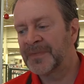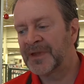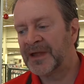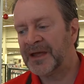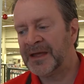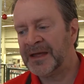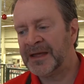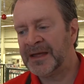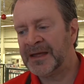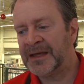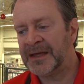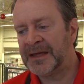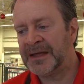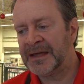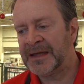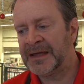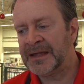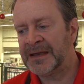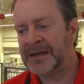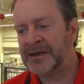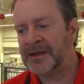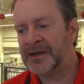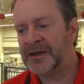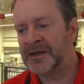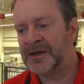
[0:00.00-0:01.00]

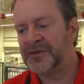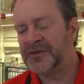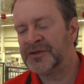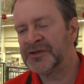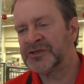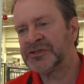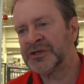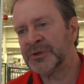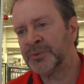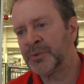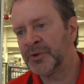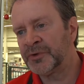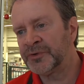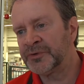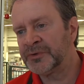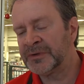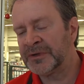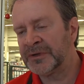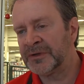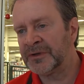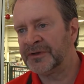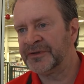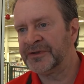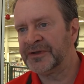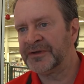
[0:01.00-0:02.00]
And uh, this year we'll do it a
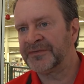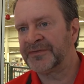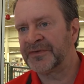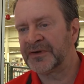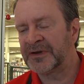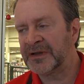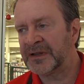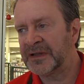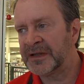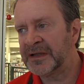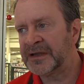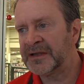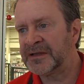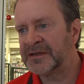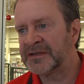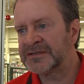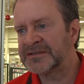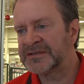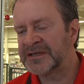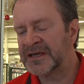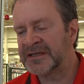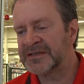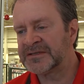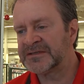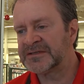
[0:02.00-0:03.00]
little differently in the
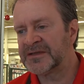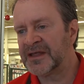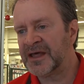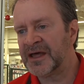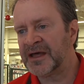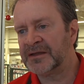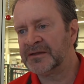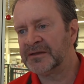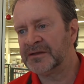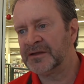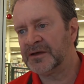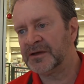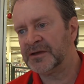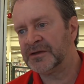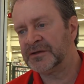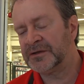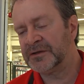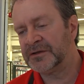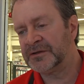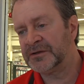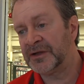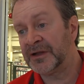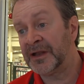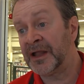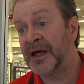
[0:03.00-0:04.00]
sense that uh,
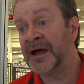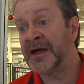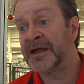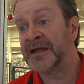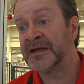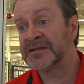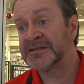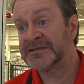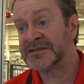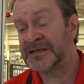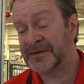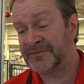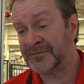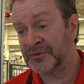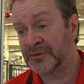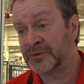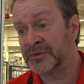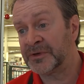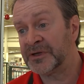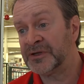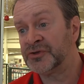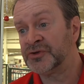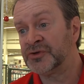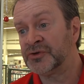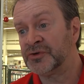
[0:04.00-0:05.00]
the Lions have
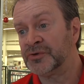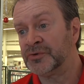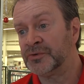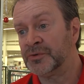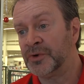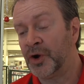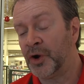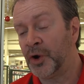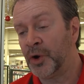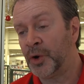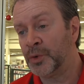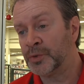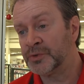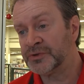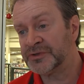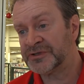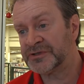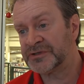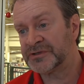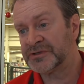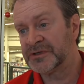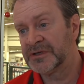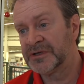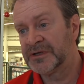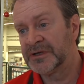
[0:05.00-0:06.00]
agreed to host
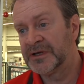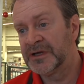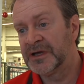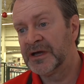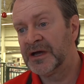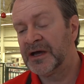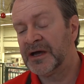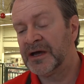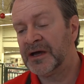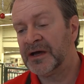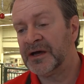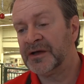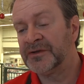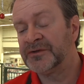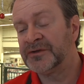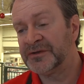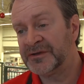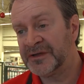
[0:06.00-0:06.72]
uh, the